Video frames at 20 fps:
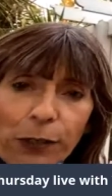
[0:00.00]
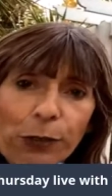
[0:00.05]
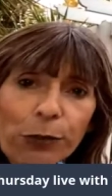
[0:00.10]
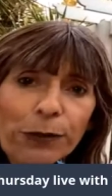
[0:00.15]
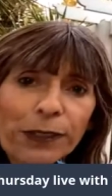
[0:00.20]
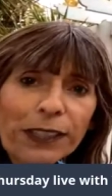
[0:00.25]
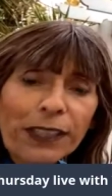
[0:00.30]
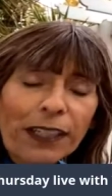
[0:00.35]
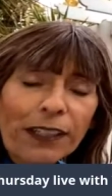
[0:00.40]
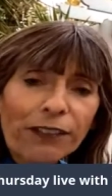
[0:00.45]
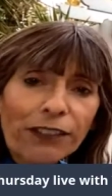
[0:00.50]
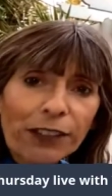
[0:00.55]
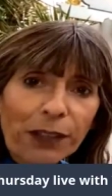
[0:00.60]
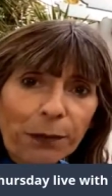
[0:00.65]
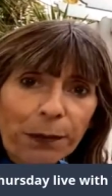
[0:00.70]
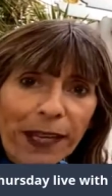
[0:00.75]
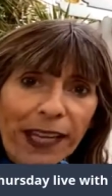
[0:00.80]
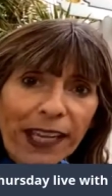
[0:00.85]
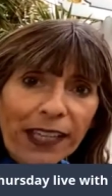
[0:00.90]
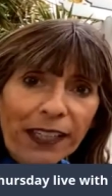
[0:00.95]
who would cover the
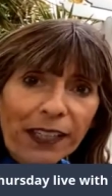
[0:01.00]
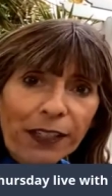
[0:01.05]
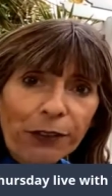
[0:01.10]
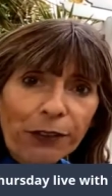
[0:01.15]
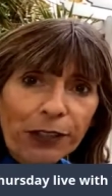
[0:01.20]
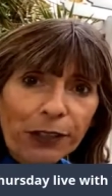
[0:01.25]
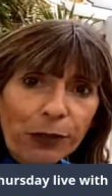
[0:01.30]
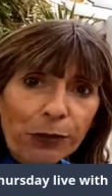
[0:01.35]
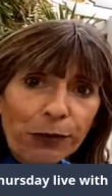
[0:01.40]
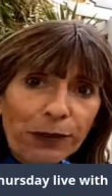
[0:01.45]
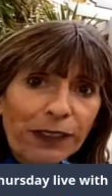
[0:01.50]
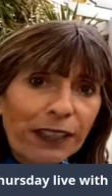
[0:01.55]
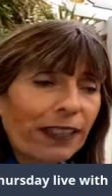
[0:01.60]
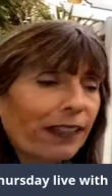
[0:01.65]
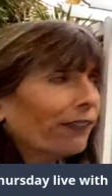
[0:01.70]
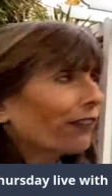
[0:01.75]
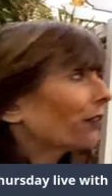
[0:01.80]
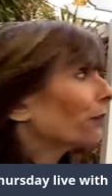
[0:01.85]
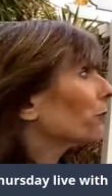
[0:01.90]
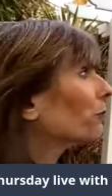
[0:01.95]
patio and who would
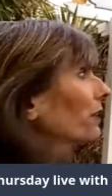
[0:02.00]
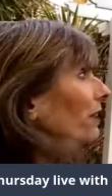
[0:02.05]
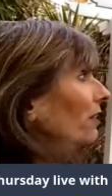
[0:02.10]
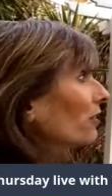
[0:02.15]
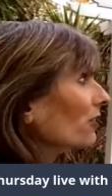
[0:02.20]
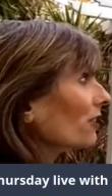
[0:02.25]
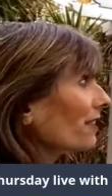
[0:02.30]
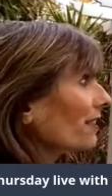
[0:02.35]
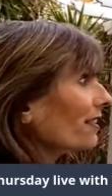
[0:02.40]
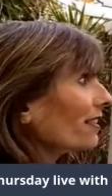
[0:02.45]
leave it with just